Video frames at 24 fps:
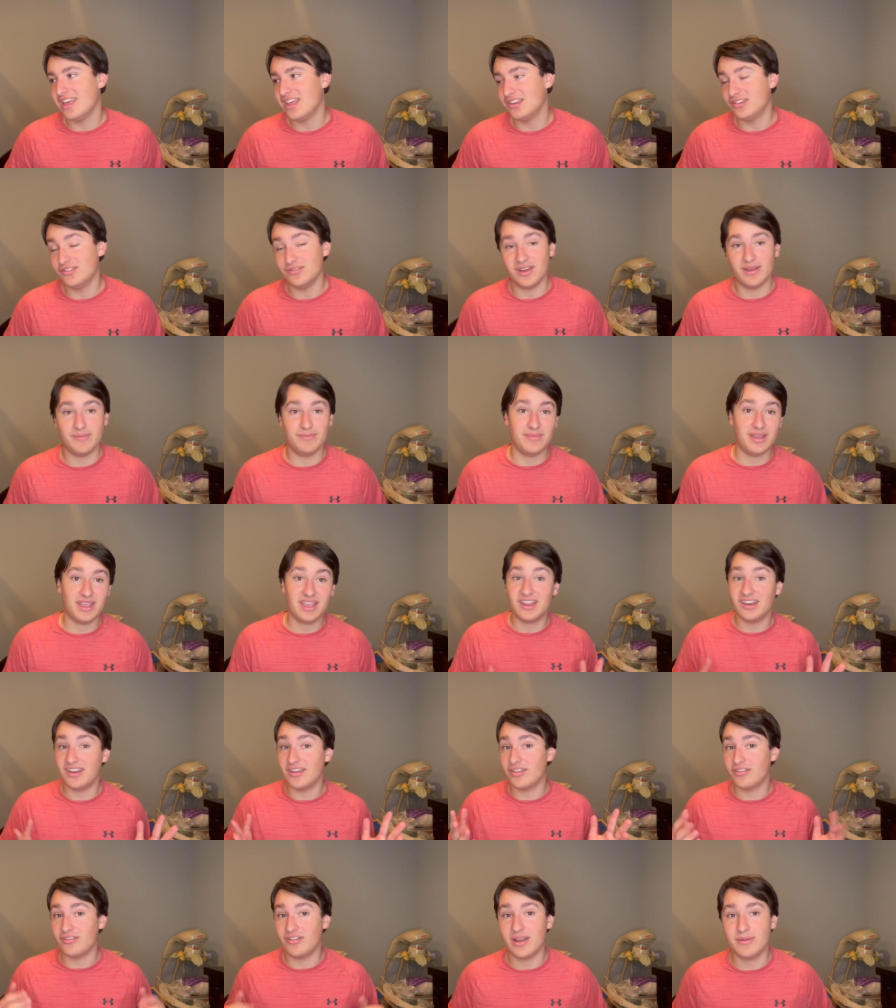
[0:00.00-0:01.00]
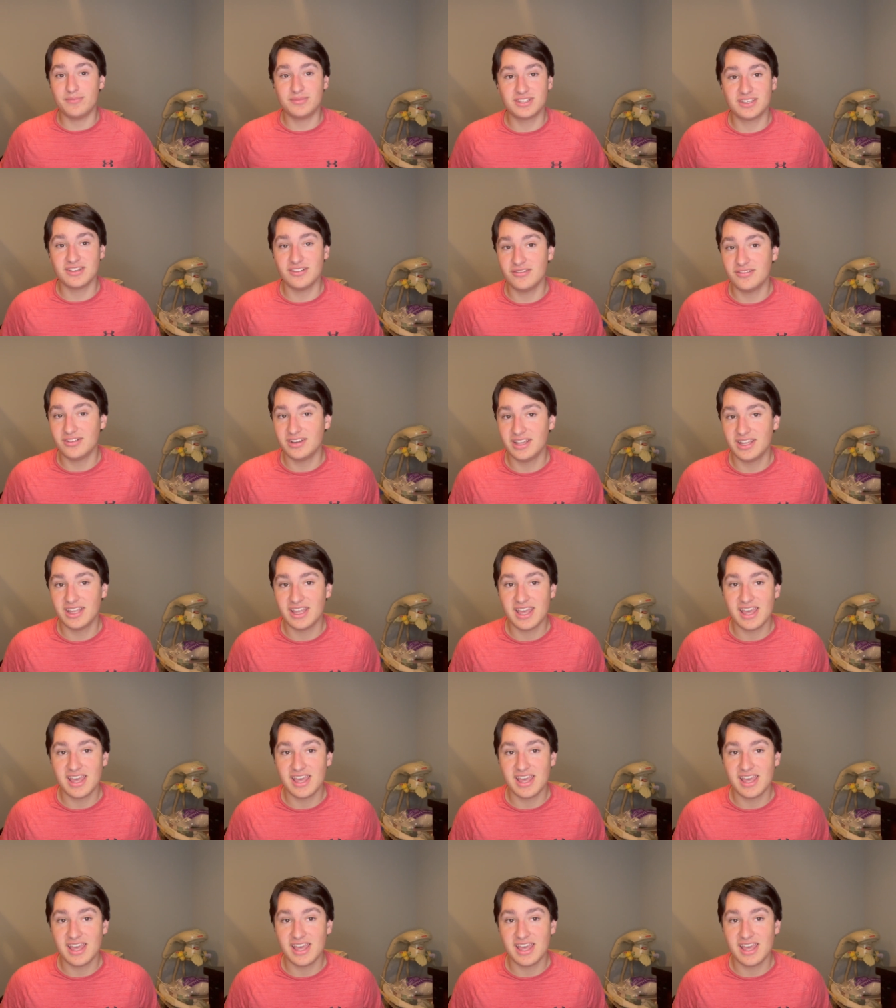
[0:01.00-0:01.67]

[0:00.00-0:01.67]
Do I make another episode?